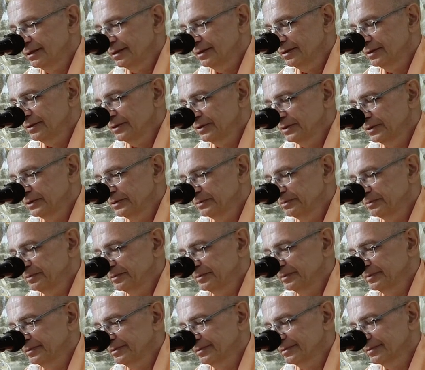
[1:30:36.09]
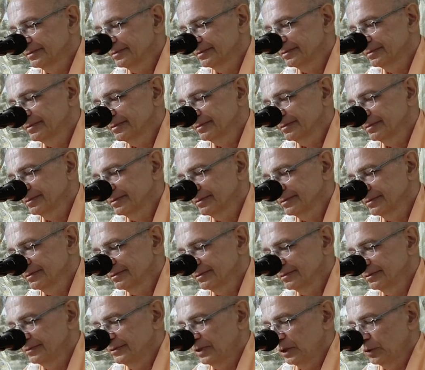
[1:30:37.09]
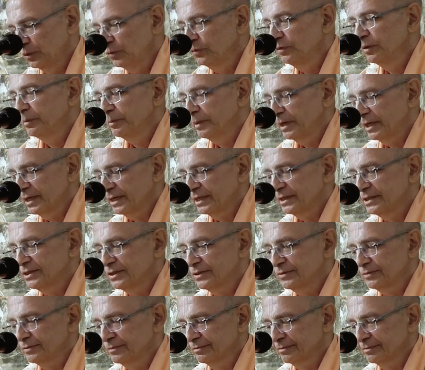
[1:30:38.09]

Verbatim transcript: you know, Dhruva Maharaj,